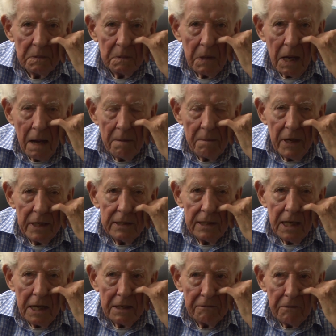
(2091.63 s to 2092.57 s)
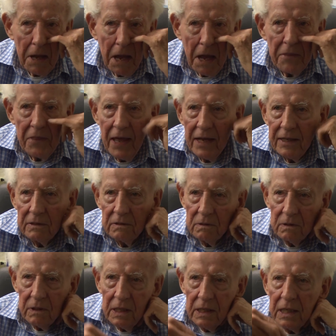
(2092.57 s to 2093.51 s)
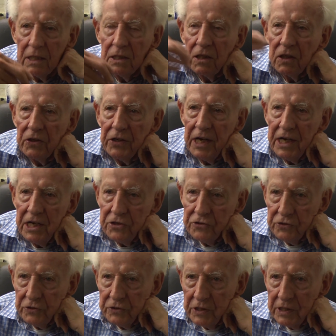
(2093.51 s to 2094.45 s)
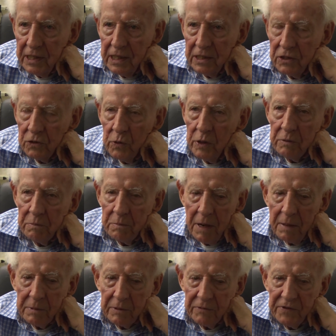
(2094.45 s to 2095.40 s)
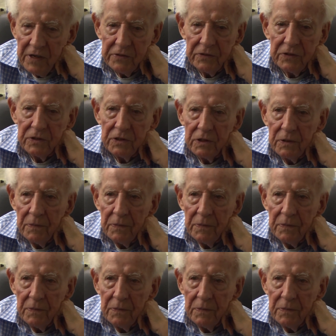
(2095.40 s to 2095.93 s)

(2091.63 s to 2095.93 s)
I might not have had that inclination to get acquainted with my professors.